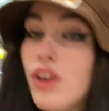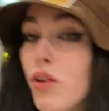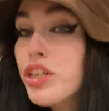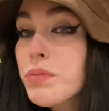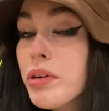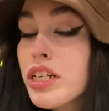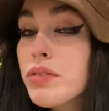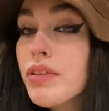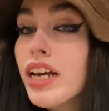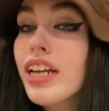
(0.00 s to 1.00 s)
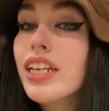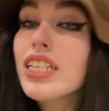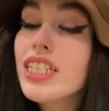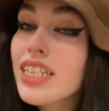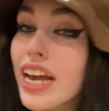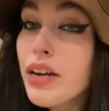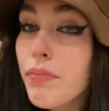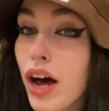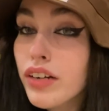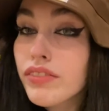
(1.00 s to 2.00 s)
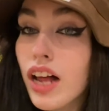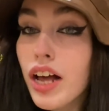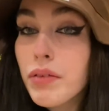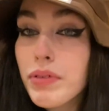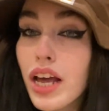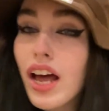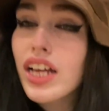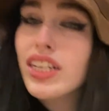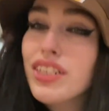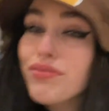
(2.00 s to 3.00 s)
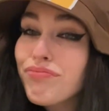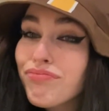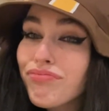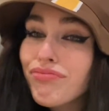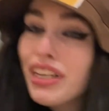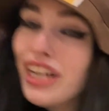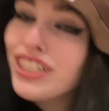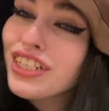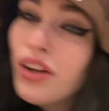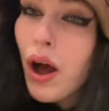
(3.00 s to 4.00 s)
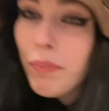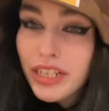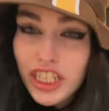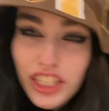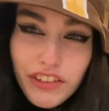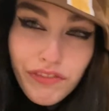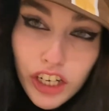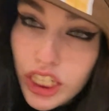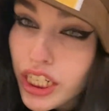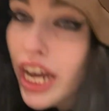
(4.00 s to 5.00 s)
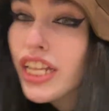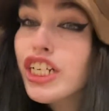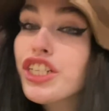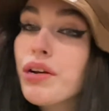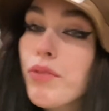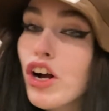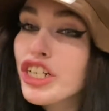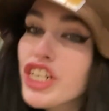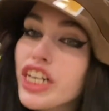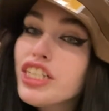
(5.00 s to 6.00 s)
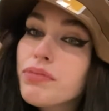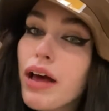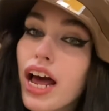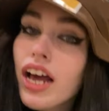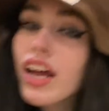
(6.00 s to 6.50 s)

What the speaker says: always brings me an insane amount of luck because it just so happens it's the first day the Shamrock Shake is back.